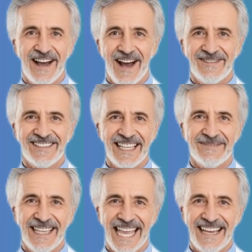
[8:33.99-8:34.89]
Oats
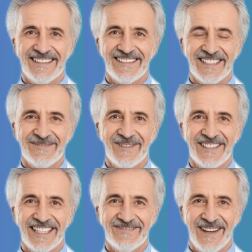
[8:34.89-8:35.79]
can be added to
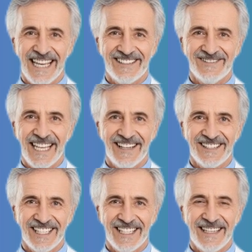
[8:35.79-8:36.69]
smoothies for extra
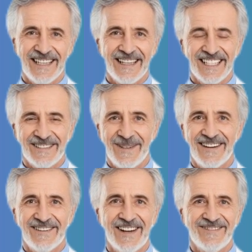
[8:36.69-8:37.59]
energy,
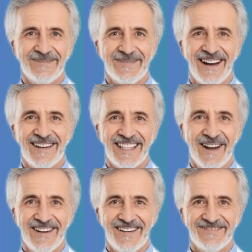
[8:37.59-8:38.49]
sprinkled over berry
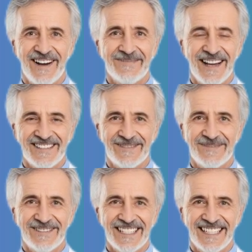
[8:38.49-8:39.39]
yogurt for a
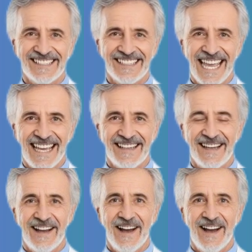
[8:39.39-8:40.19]
muscle-boosting snack,